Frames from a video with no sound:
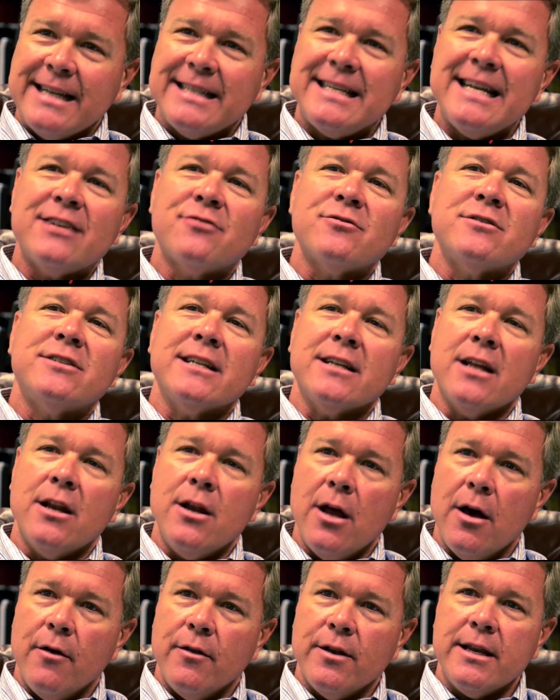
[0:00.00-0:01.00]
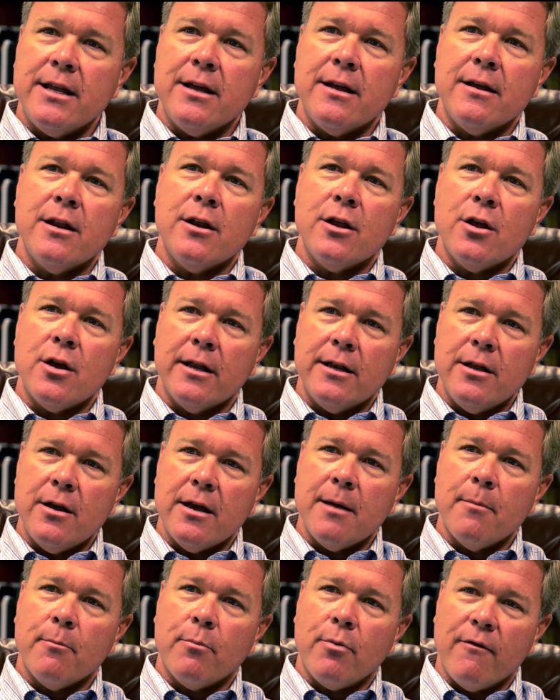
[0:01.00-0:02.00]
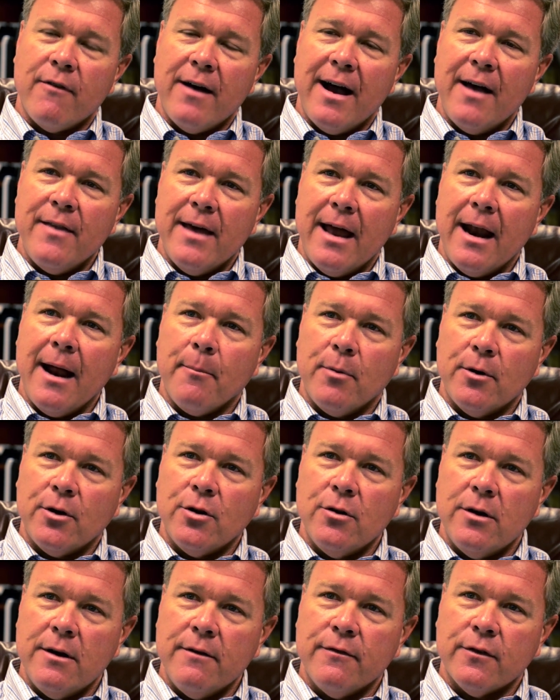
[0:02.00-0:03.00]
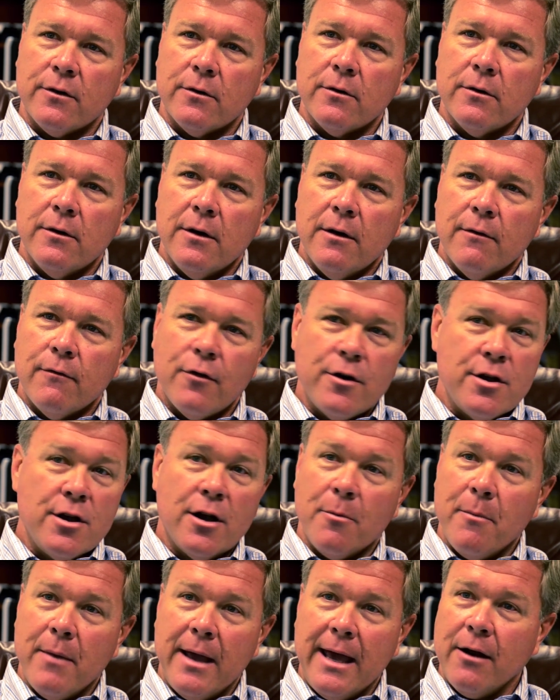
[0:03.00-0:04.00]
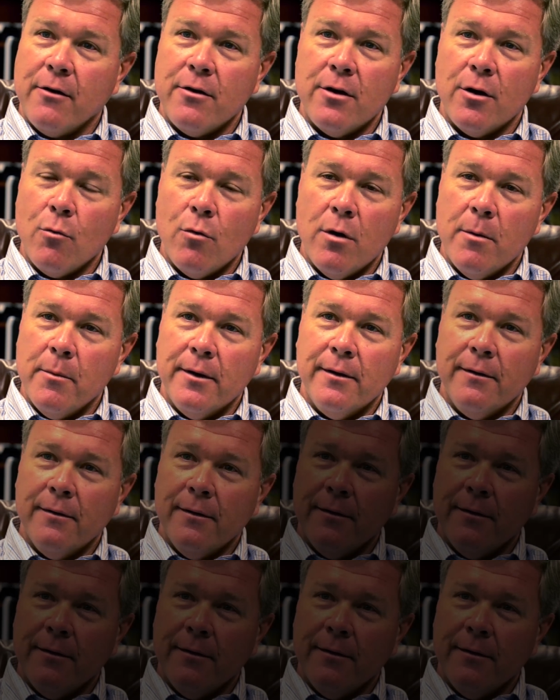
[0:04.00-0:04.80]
It's interesting to know that you can provide that opportunity for a young man or young woman.